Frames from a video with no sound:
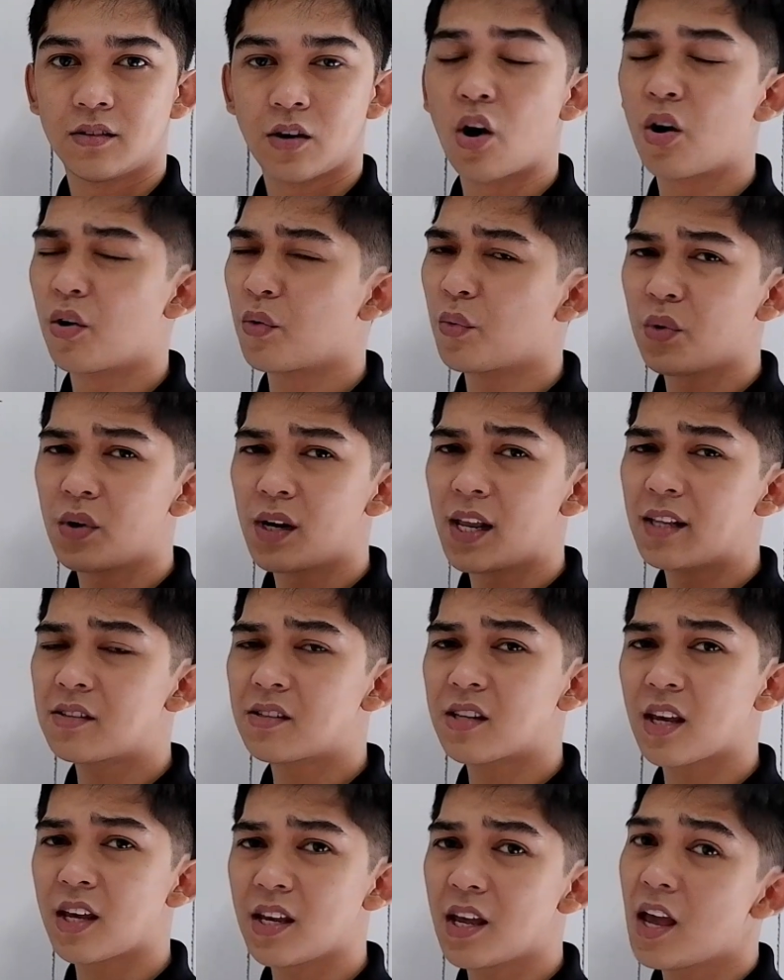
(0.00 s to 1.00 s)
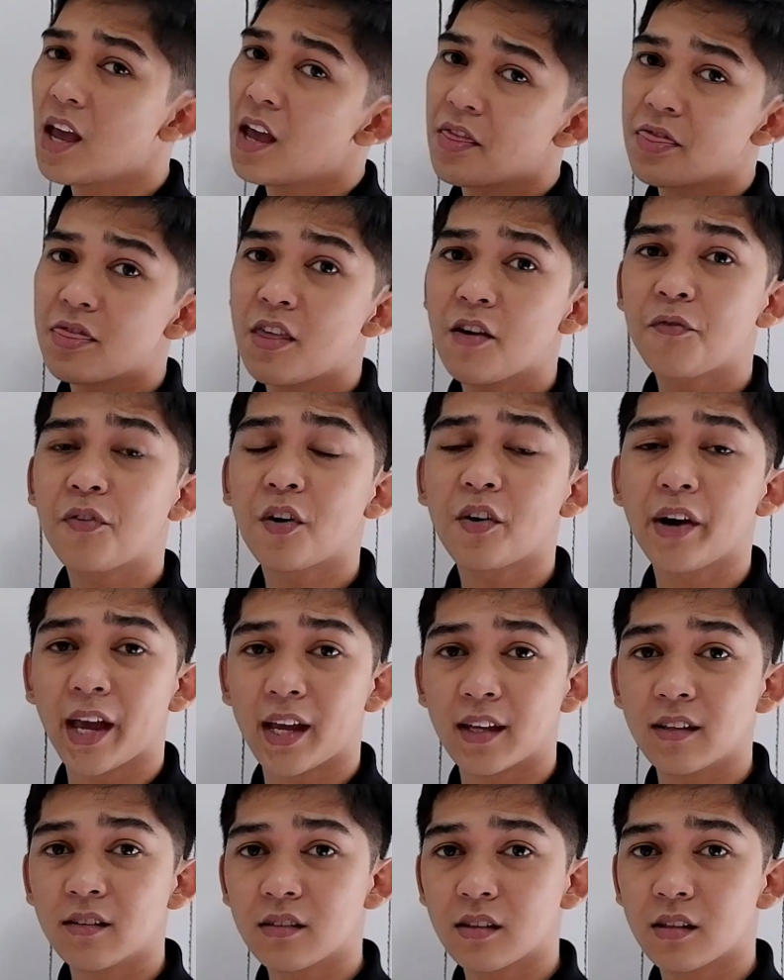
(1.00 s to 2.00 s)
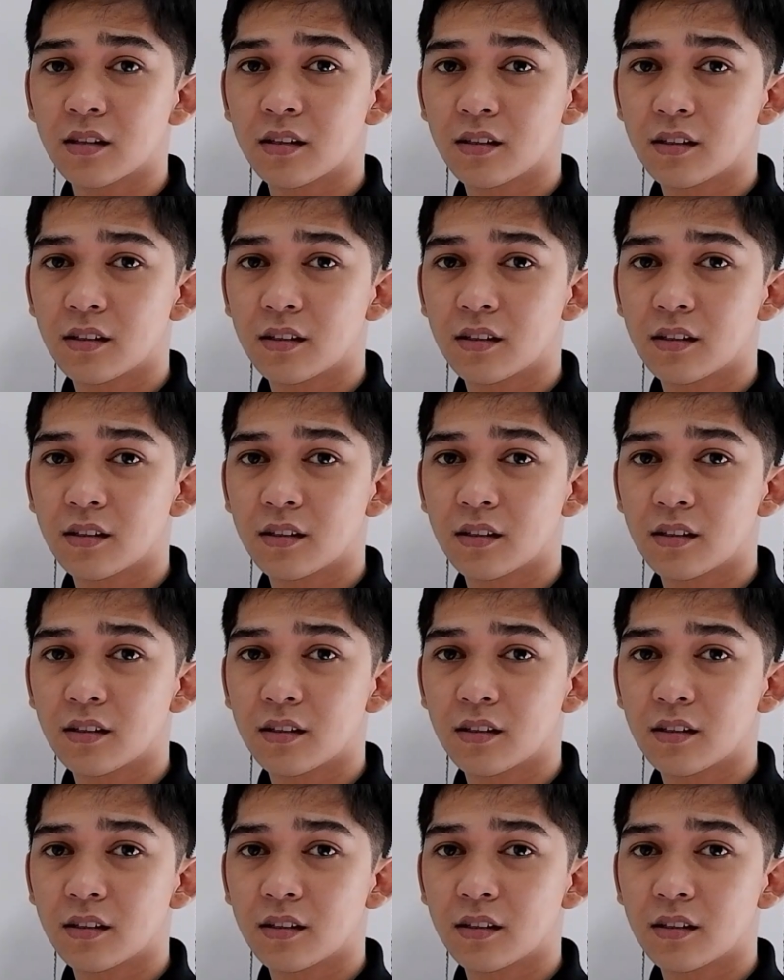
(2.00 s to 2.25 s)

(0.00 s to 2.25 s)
Or let's say different